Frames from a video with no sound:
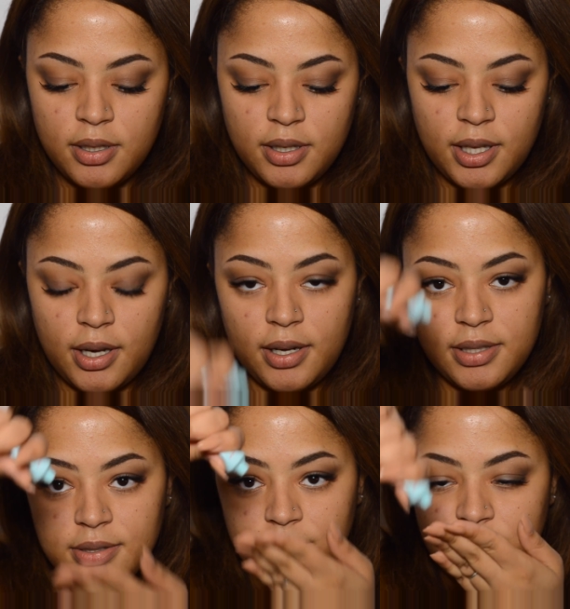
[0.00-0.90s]
yeah,
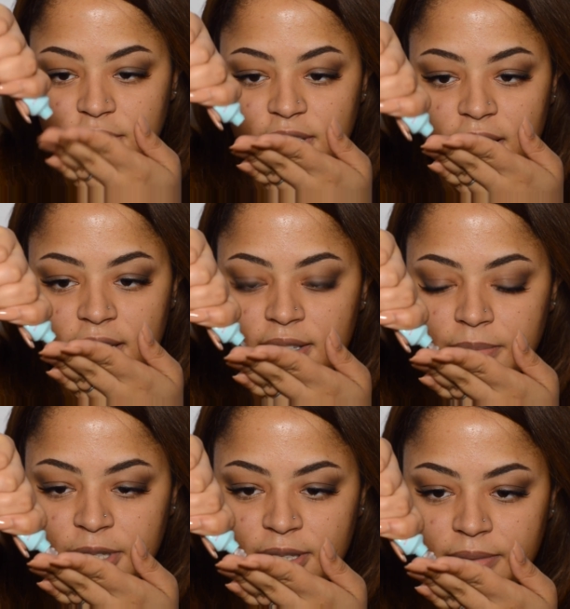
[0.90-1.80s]
it's almost the end,
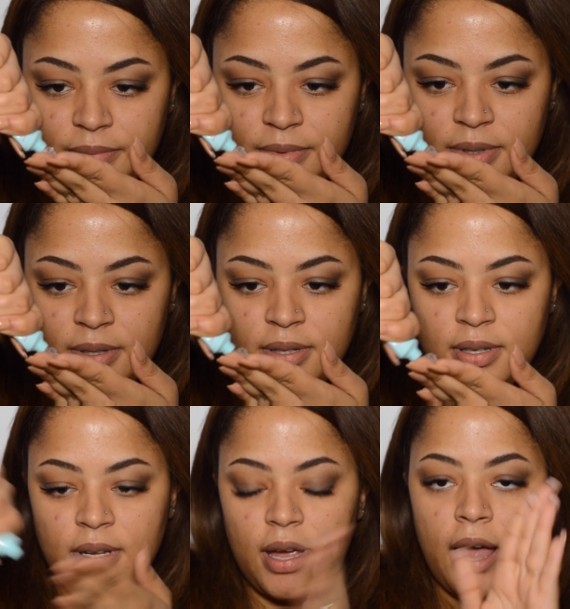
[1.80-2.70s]
but
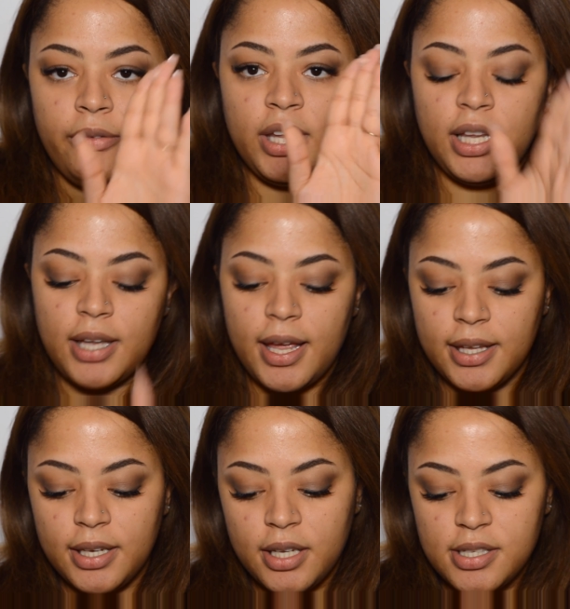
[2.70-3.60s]
I really like
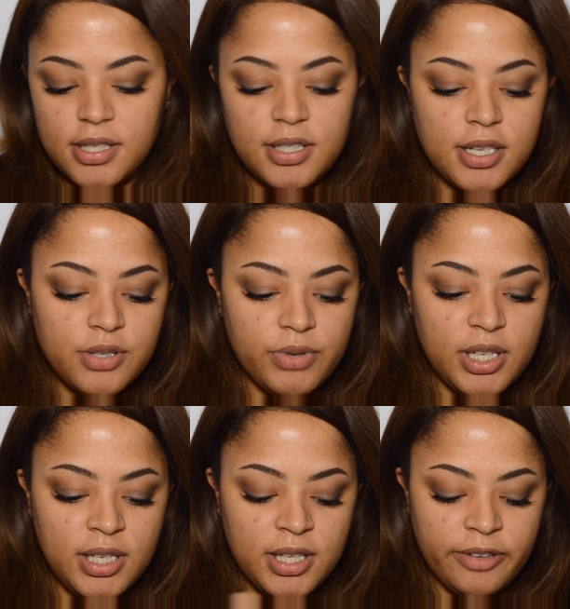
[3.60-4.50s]
it because it does
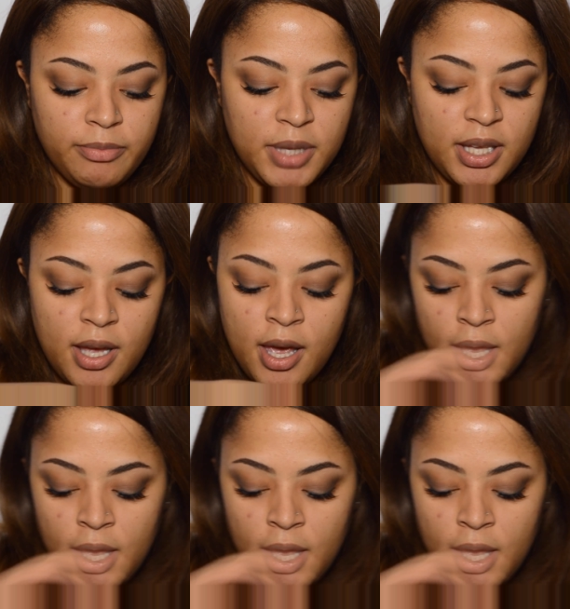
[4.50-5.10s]
really give me,